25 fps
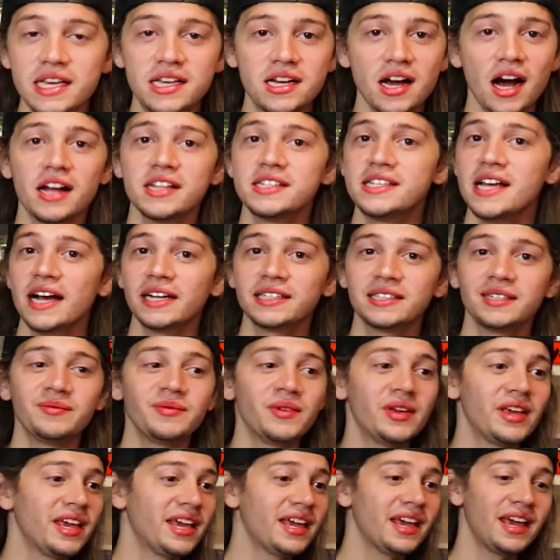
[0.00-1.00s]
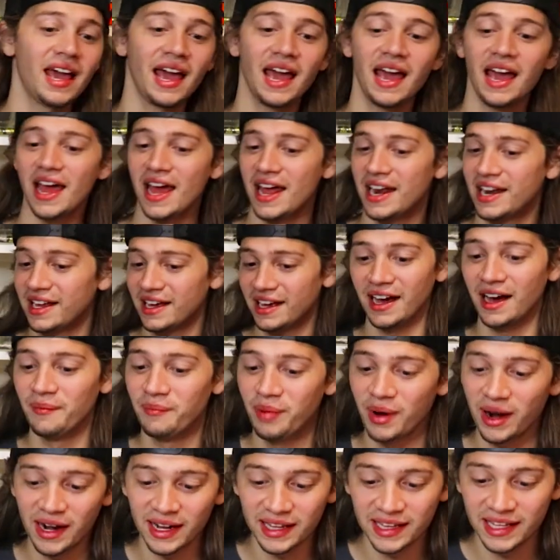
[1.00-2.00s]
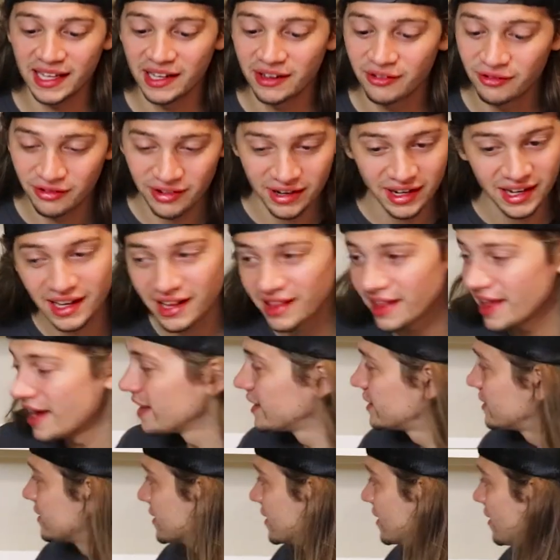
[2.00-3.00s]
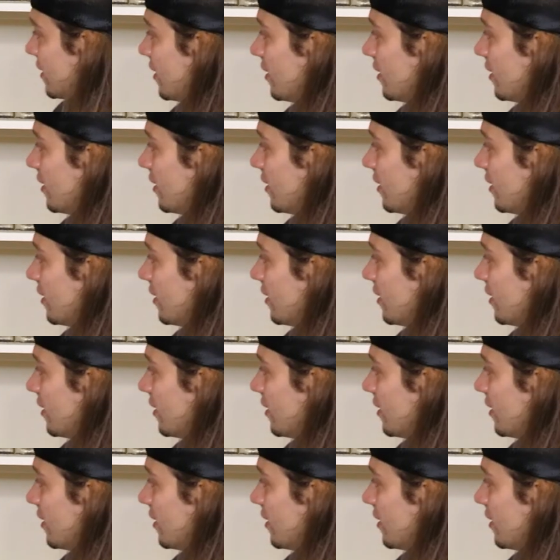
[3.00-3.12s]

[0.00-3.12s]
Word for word: He contacted me, and apparently he really liked